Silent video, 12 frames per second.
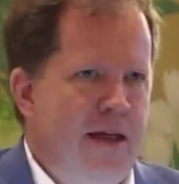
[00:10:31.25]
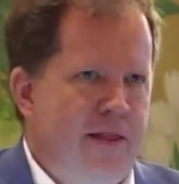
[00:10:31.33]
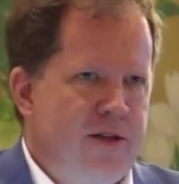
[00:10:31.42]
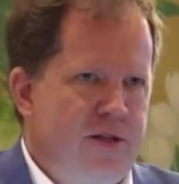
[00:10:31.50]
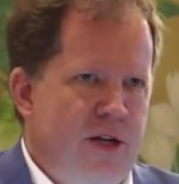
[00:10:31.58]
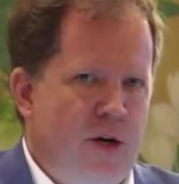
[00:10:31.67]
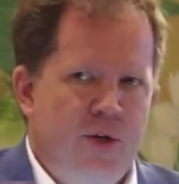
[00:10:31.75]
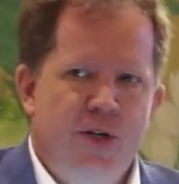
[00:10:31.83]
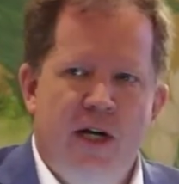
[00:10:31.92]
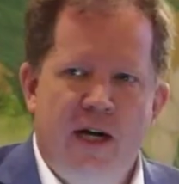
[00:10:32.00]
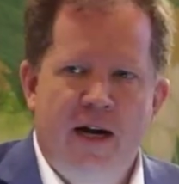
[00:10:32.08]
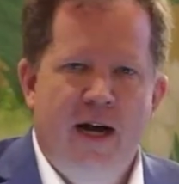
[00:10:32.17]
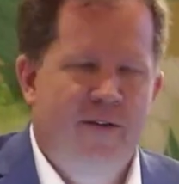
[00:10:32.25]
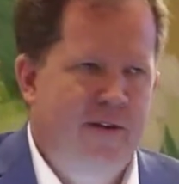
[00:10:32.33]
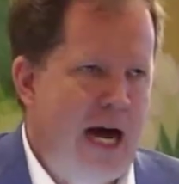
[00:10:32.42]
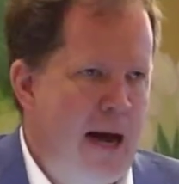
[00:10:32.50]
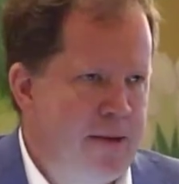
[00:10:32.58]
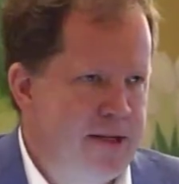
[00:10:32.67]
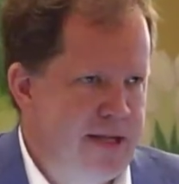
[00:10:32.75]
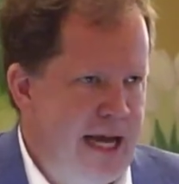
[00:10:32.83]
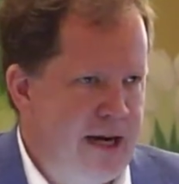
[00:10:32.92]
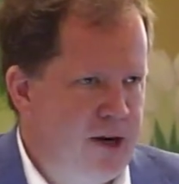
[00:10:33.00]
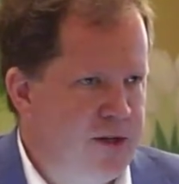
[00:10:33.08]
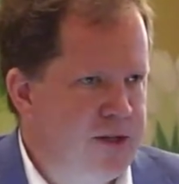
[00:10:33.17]
this notion of common
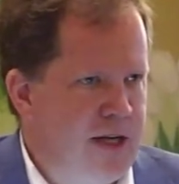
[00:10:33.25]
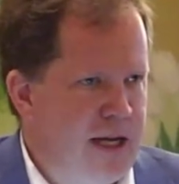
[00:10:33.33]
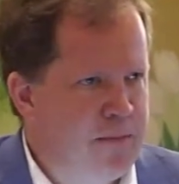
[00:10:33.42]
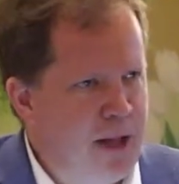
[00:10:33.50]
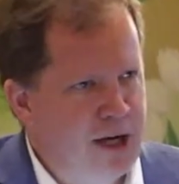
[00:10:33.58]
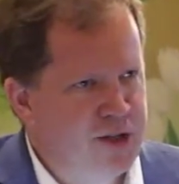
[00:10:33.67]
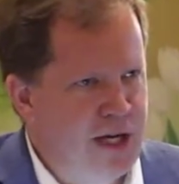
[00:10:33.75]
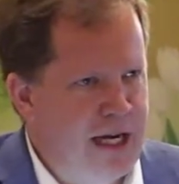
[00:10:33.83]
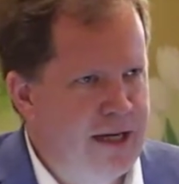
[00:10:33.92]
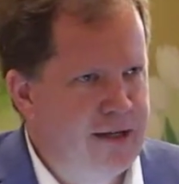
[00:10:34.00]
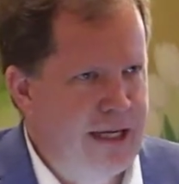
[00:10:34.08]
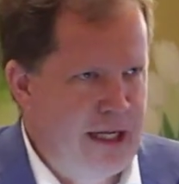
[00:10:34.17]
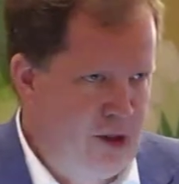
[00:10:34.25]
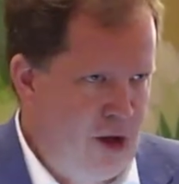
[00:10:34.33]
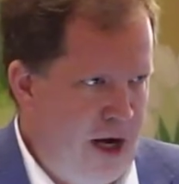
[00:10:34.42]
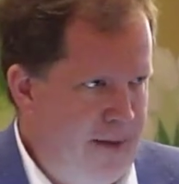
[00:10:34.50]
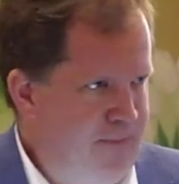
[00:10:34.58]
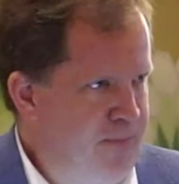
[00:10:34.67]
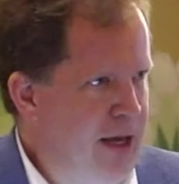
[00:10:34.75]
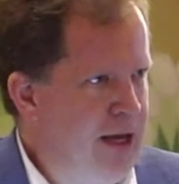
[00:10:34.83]
standards in blockchain and law.